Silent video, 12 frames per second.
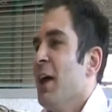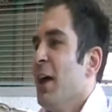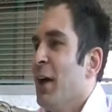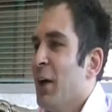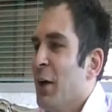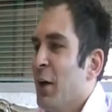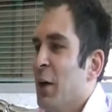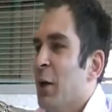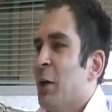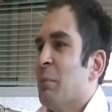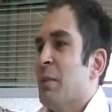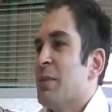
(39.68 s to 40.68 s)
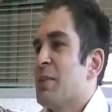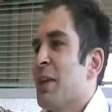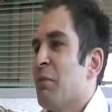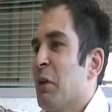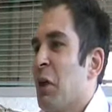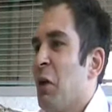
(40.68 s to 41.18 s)

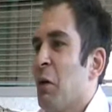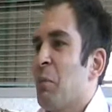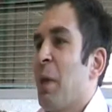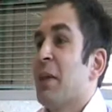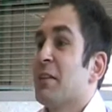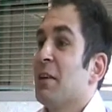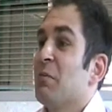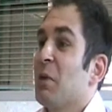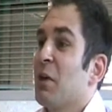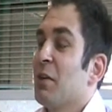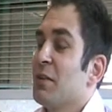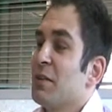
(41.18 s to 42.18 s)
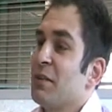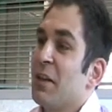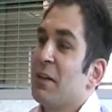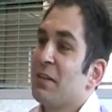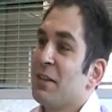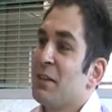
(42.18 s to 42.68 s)
7 o'clock basically because
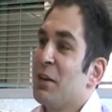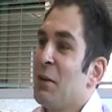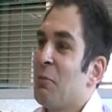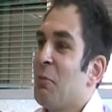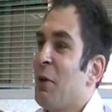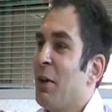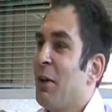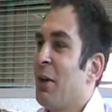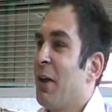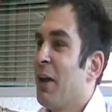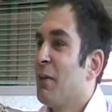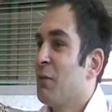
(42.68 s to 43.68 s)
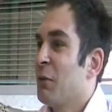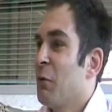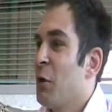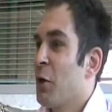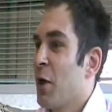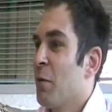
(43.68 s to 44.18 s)
that's the time when, if
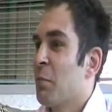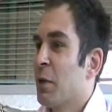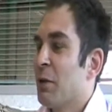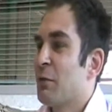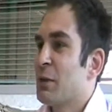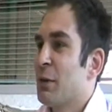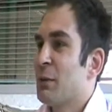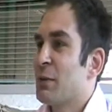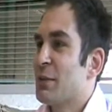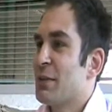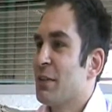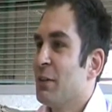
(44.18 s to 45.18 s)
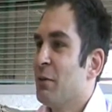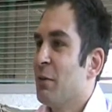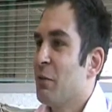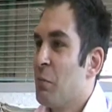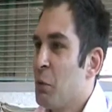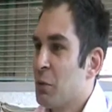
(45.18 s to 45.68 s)
there are company results to
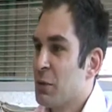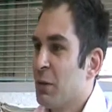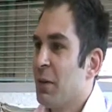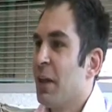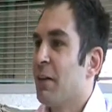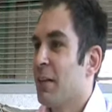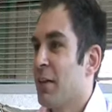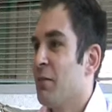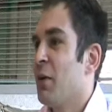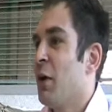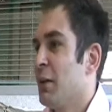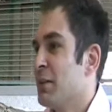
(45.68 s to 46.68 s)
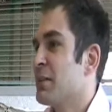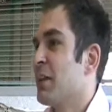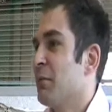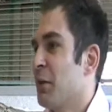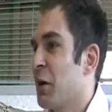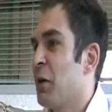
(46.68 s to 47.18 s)
report on, they file at
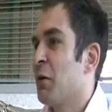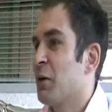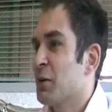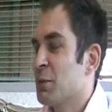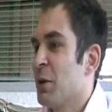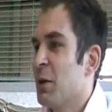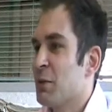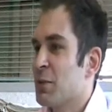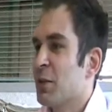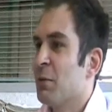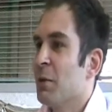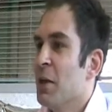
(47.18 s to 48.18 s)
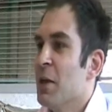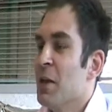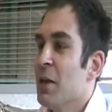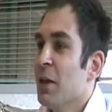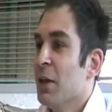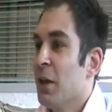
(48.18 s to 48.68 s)
7 o'clock as well. So,
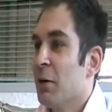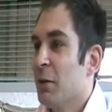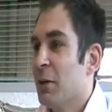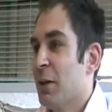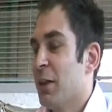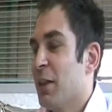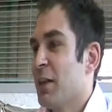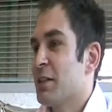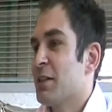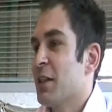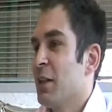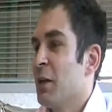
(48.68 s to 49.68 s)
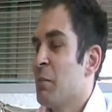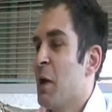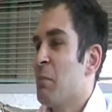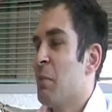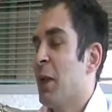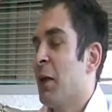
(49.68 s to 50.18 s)
and that's the thing
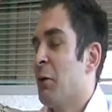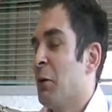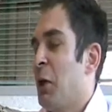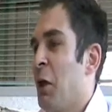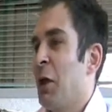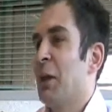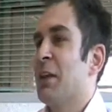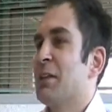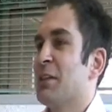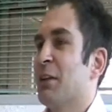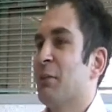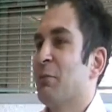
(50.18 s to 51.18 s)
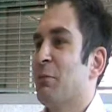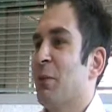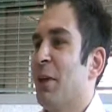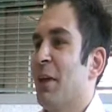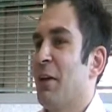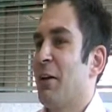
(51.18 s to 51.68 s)
about being online, is that
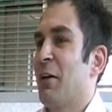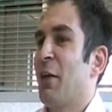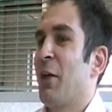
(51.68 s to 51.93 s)
we're